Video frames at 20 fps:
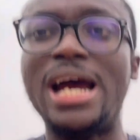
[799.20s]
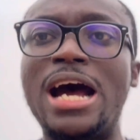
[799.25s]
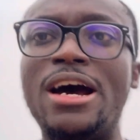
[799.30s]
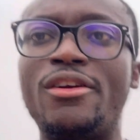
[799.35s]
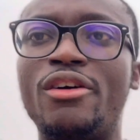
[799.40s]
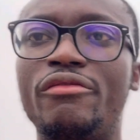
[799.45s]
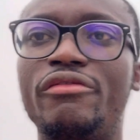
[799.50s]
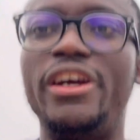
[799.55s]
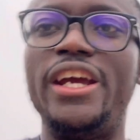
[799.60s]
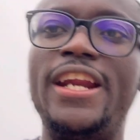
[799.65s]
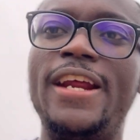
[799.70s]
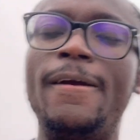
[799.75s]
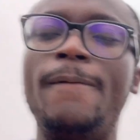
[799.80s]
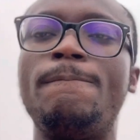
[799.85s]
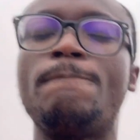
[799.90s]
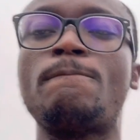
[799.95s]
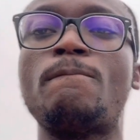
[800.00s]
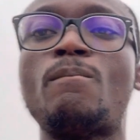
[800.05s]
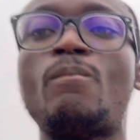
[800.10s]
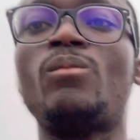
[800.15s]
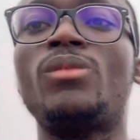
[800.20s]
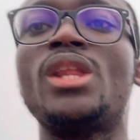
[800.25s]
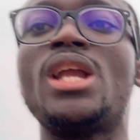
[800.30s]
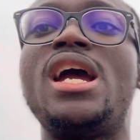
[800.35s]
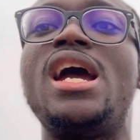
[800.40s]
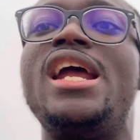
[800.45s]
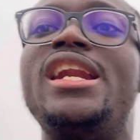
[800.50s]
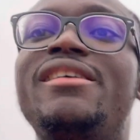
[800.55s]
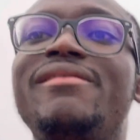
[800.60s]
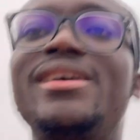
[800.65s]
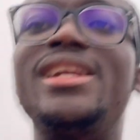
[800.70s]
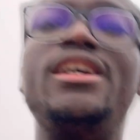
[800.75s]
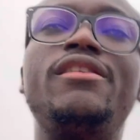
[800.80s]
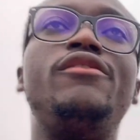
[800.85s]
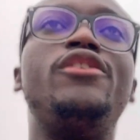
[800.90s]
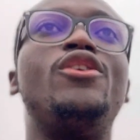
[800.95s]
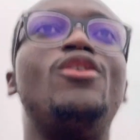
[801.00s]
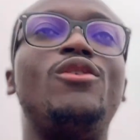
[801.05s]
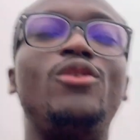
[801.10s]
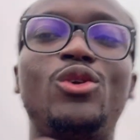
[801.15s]
out of it, and even if
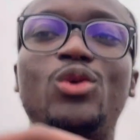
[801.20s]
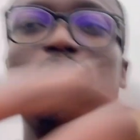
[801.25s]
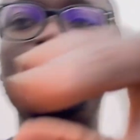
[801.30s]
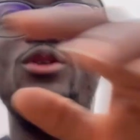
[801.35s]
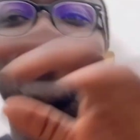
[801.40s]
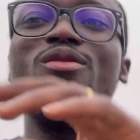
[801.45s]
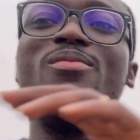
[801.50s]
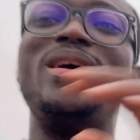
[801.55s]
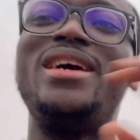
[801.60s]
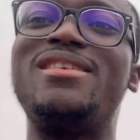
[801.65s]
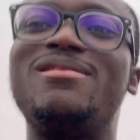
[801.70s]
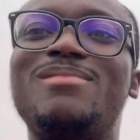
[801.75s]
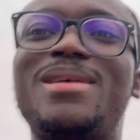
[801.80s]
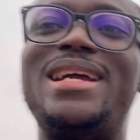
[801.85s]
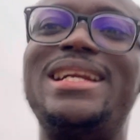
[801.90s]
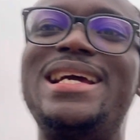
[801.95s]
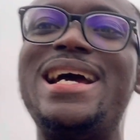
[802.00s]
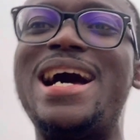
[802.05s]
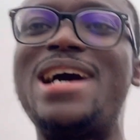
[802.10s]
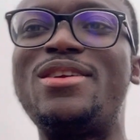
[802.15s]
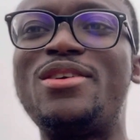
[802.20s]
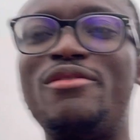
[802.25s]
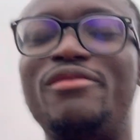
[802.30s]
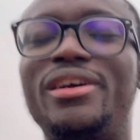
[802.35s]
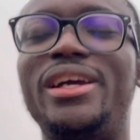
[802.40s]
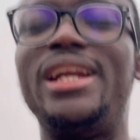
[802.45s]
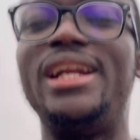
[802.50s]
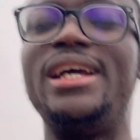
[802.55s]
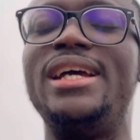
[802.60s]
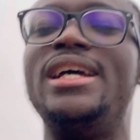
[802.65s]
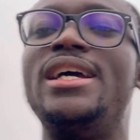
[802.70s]
you don't do it to make money out of it,